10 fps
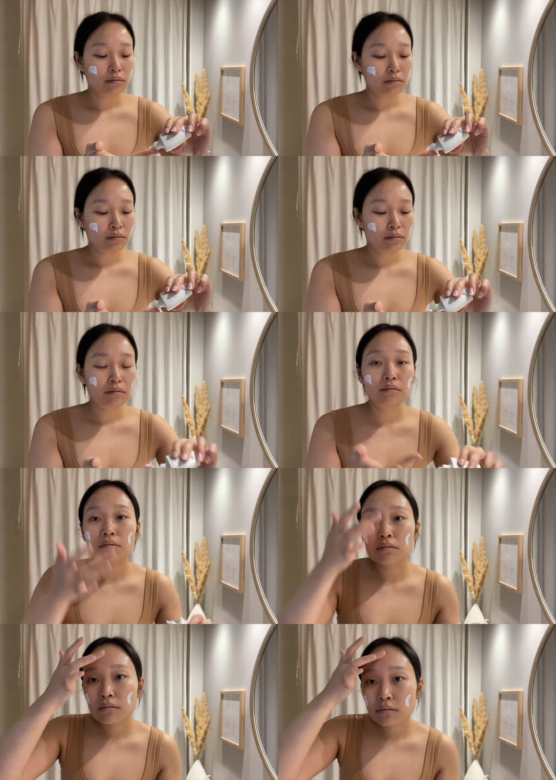
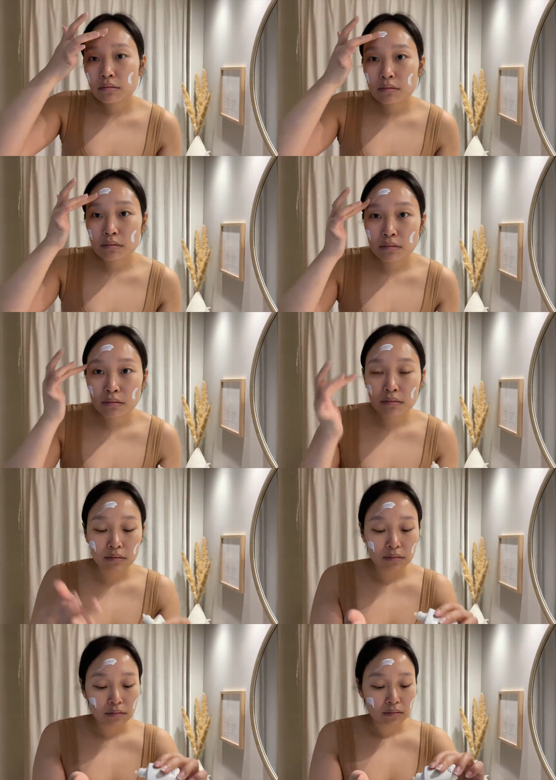
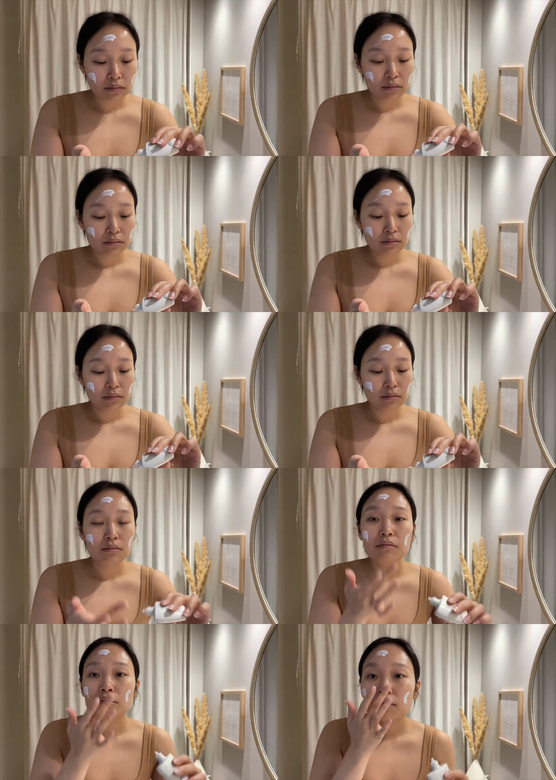
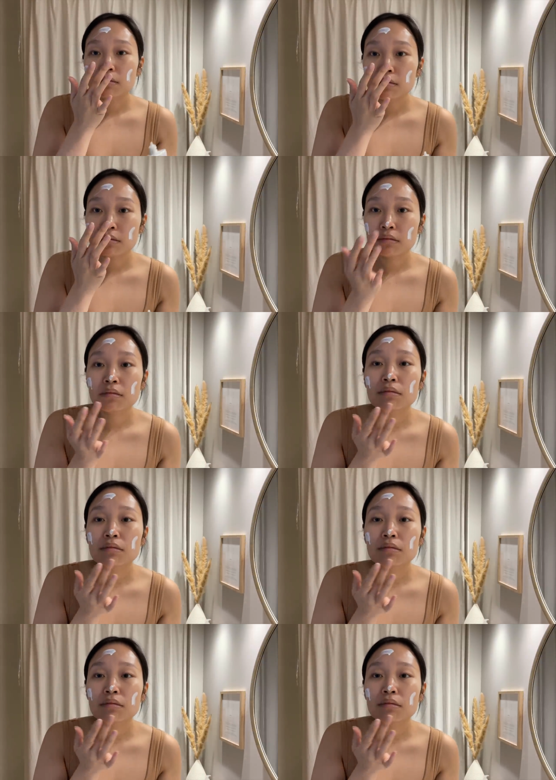(no one is talking)